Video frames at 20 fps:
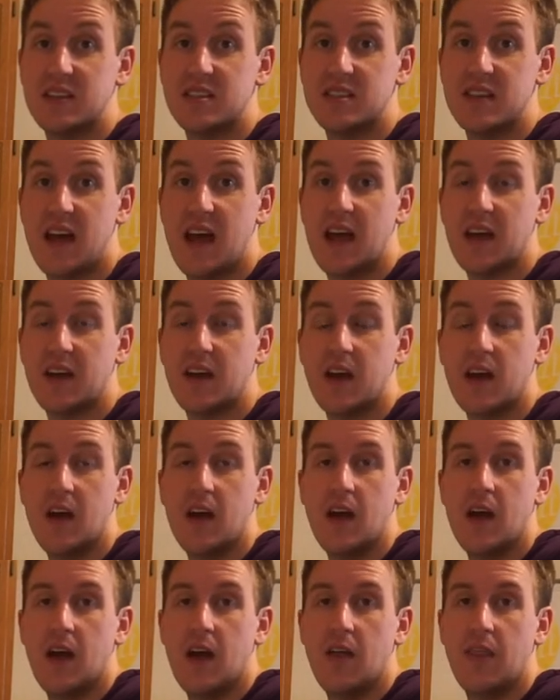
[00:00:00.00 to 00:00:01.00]
snack
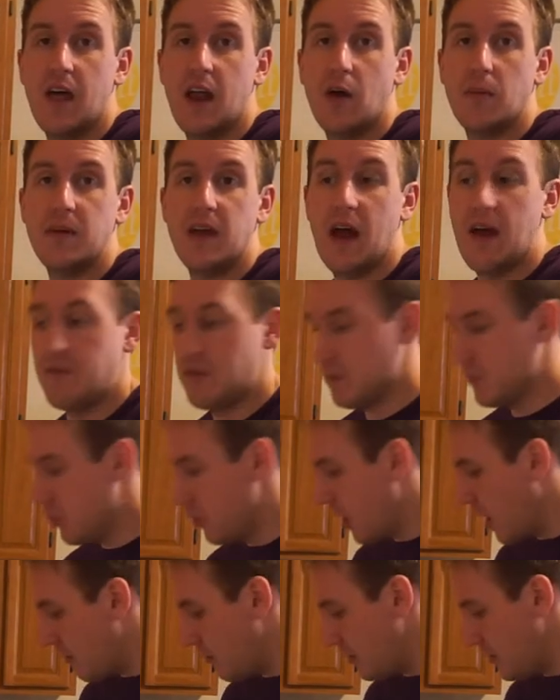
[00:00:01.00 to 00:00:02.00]
that I'll be having
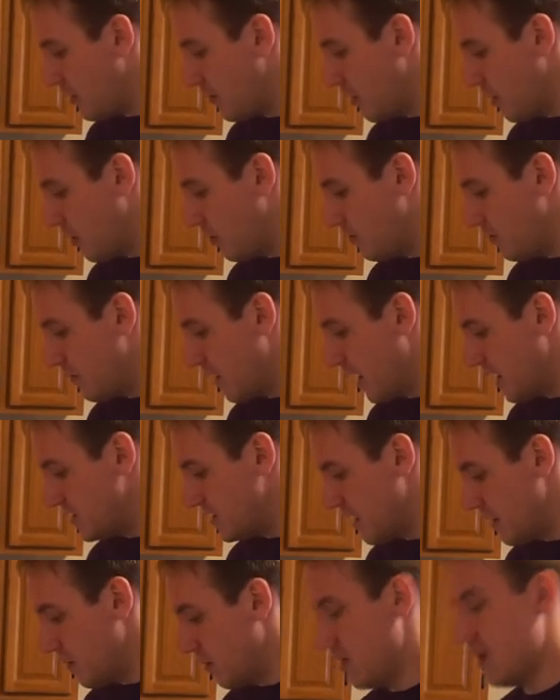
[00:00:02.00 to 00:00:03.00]
probably about
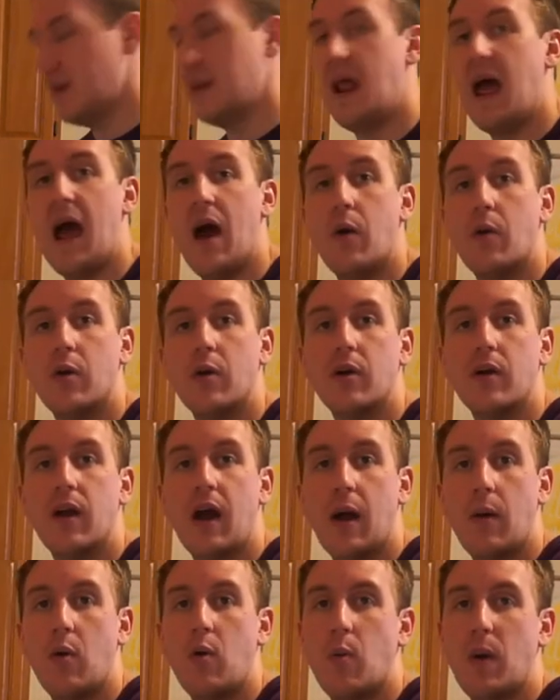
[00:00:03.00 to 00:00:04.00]
an hour.
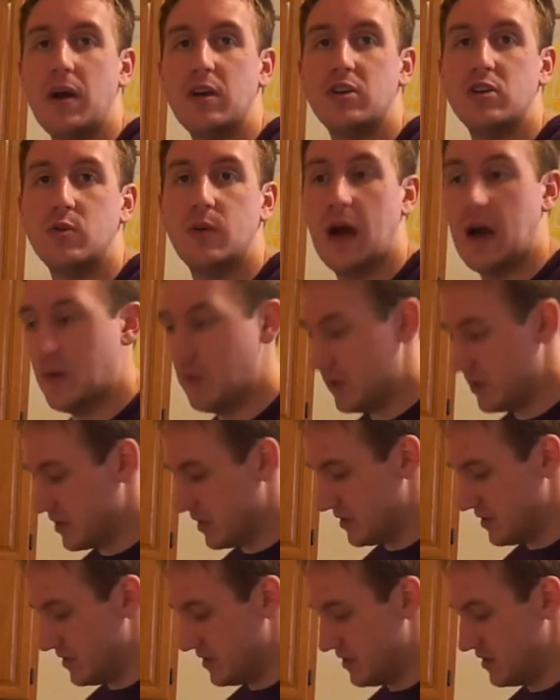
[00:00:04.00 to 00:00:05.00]
I won't wait 2 hours
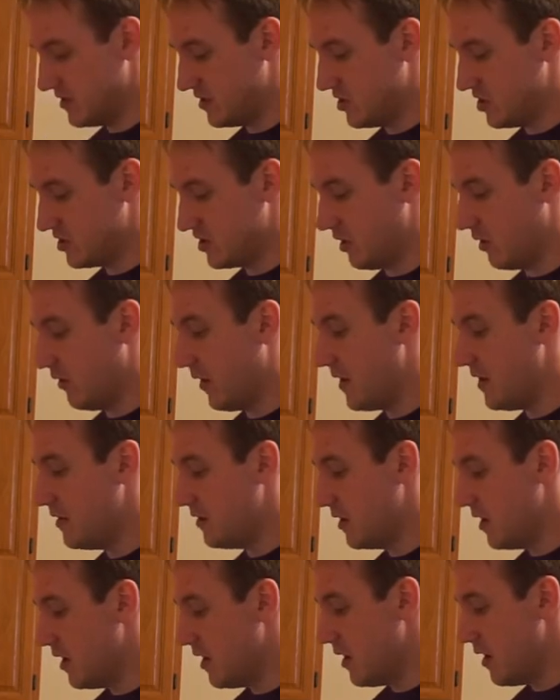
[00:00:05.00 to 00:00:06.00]
because this is just a light
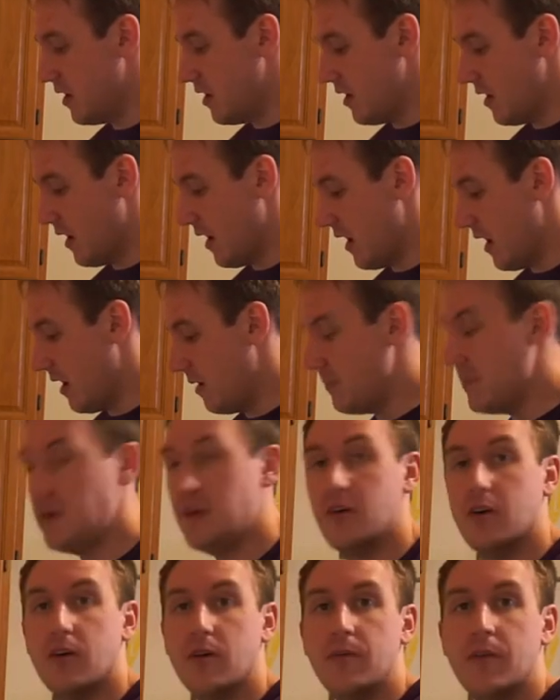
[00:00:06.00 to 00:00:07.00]

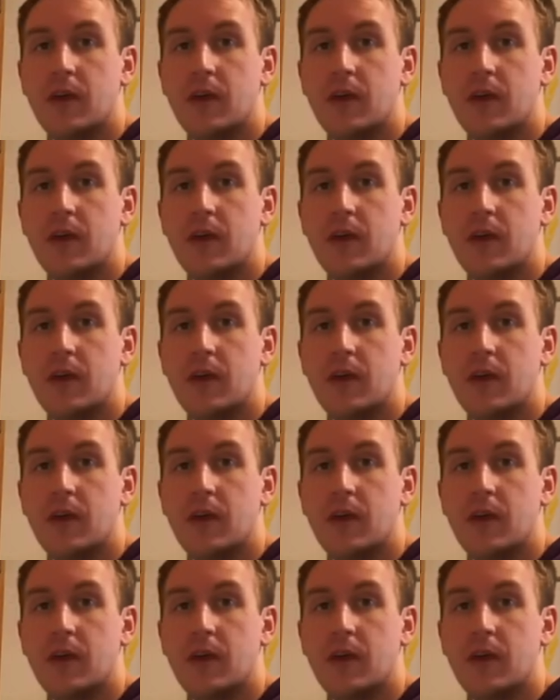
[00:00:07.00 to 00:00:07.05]
meal,